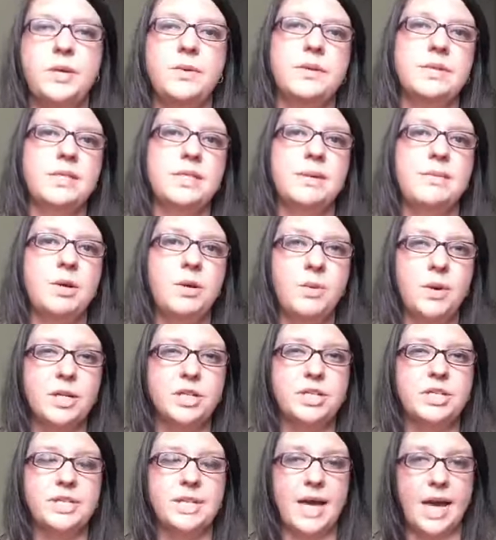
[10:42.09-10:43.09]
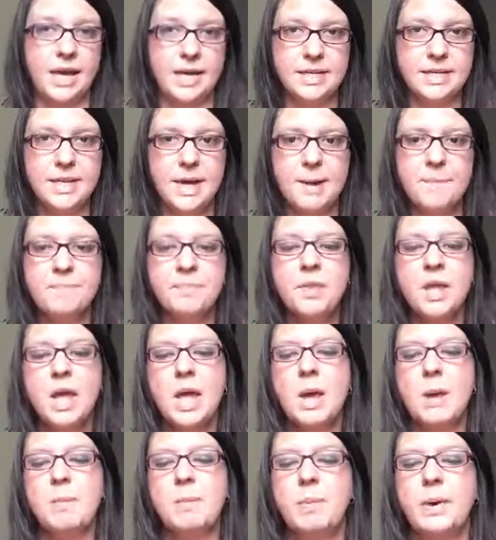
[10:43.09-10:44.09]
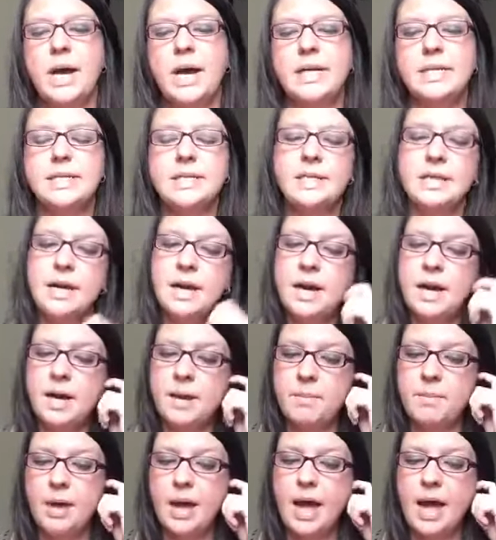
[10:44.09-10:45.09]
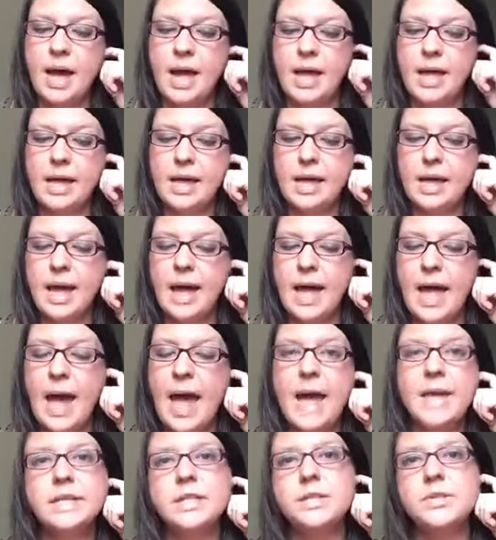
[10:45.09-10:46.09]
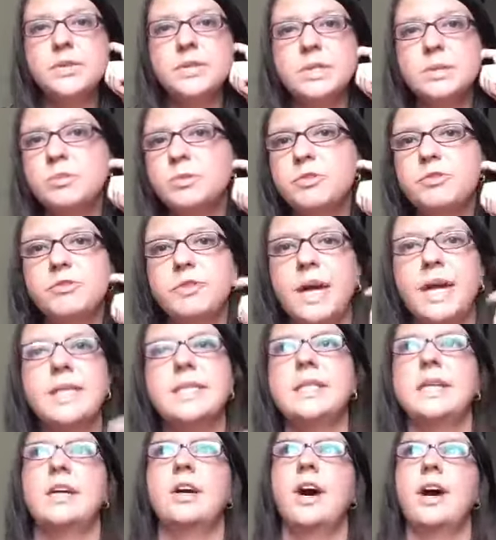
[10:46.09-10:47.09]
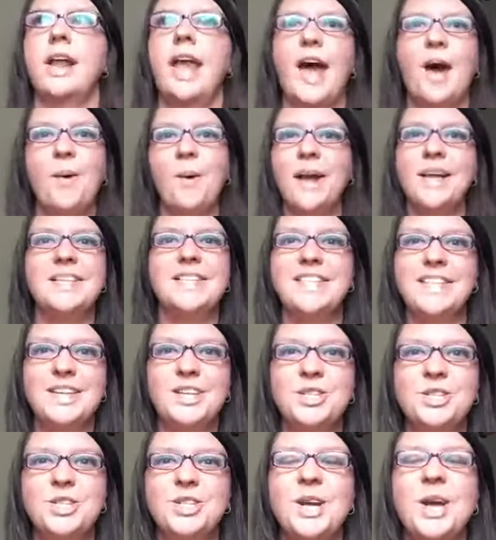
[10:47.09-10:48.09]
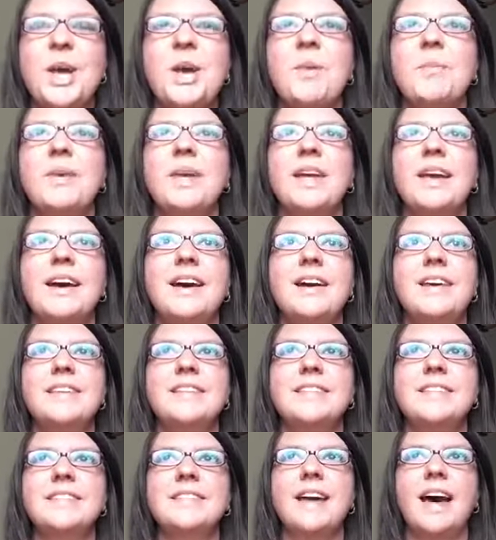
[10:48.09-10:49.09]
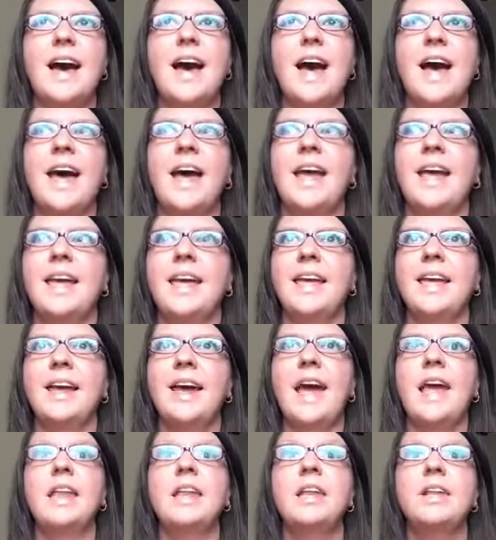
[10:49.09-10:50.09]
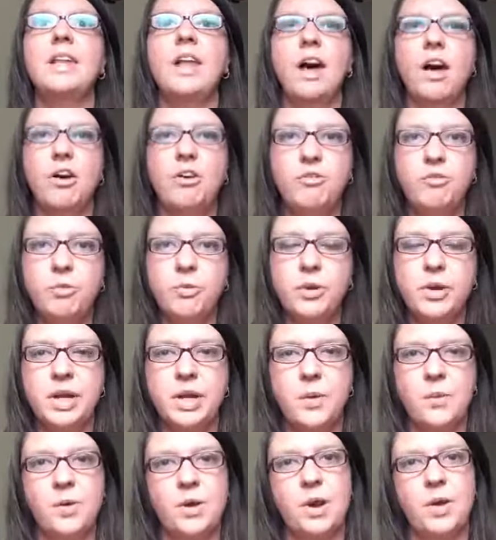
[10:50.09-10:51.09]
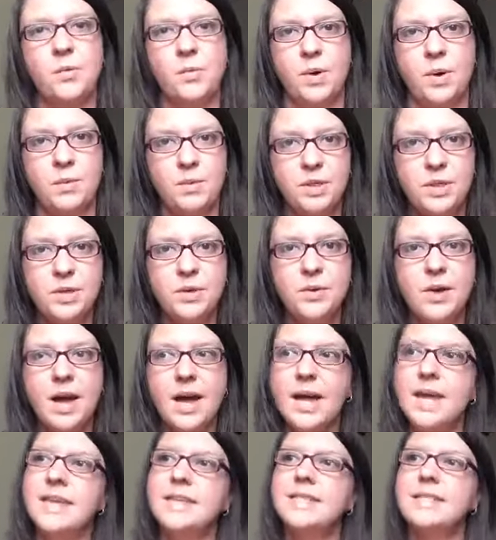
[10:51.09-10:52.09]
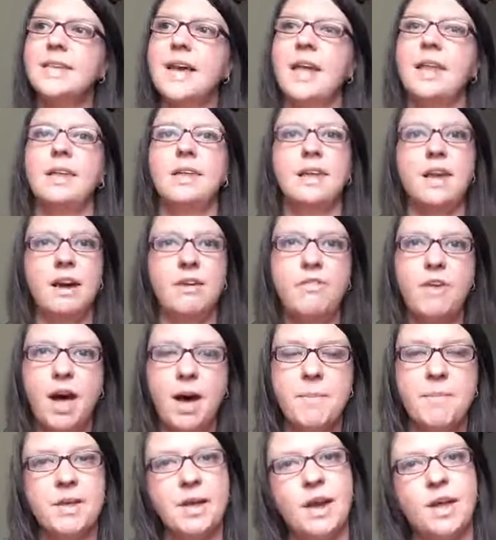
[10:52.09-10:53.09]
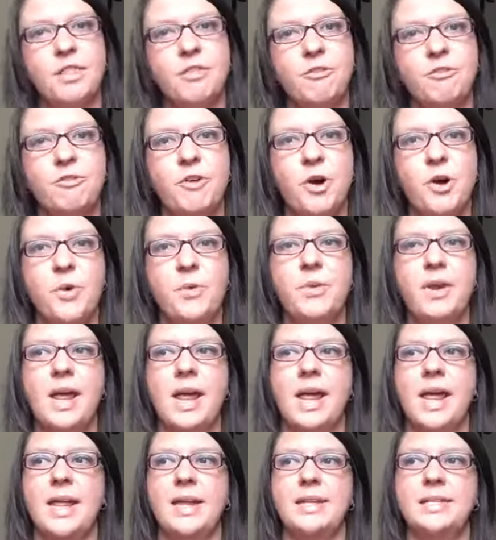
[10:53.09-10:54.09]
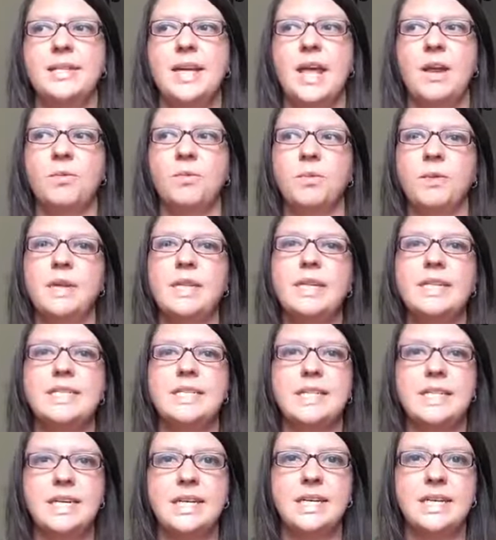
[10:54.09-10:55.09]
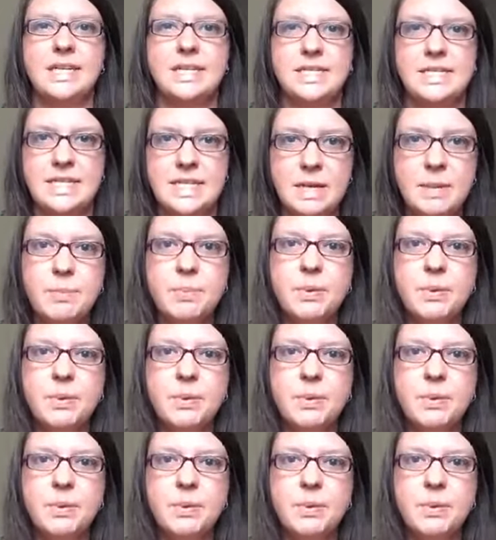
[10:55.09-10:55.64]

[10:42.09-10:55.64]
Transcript: You can send me questions ahead of time. But I had to do some reflecting on how I teach, because I love working one-on-one with you guys. I love hopping on the phone and really digging in deep.